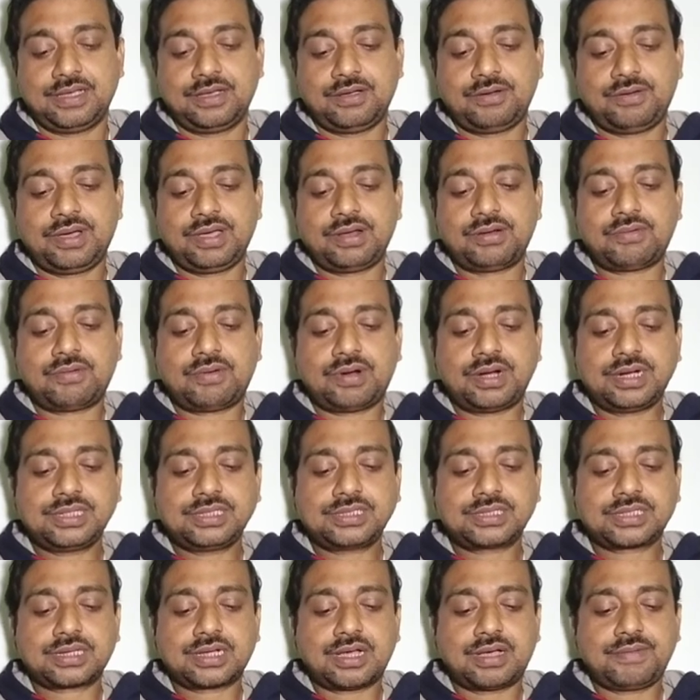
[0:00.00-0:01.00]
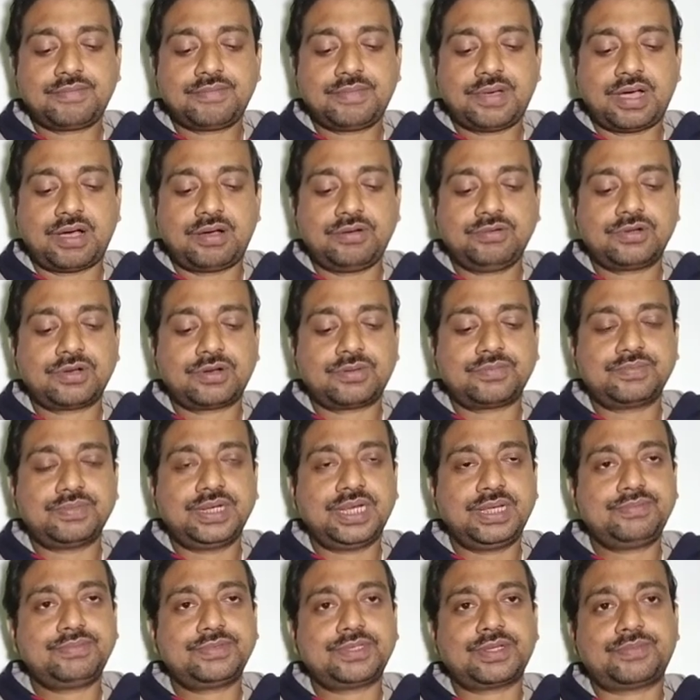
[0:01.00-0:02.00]
where words come out of
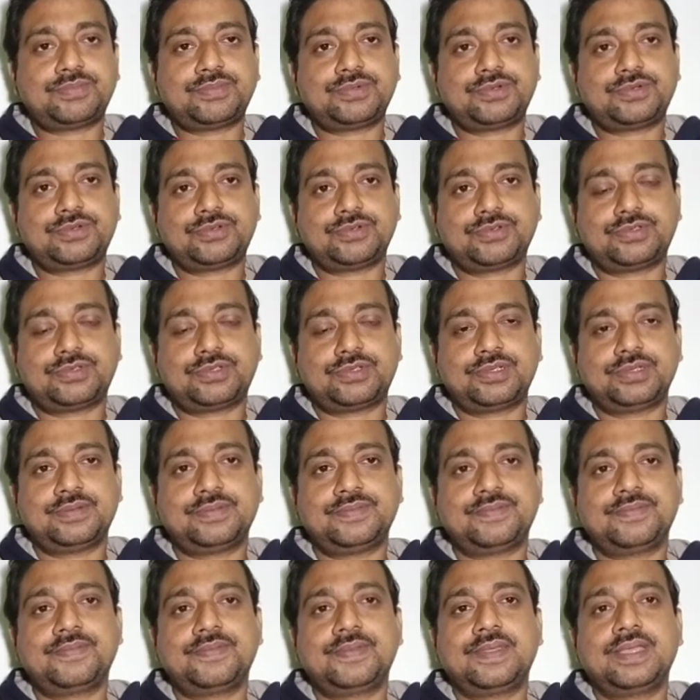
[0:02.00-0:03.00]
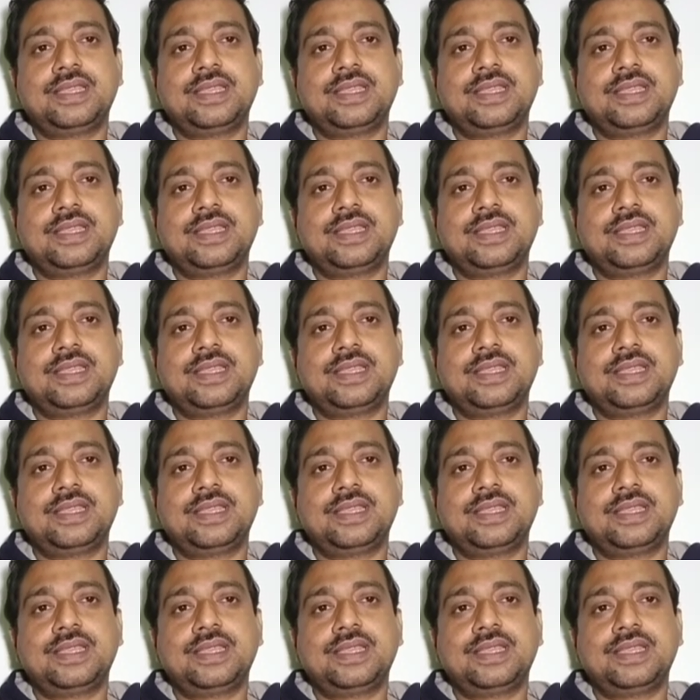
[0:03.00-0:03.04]
depth of truth,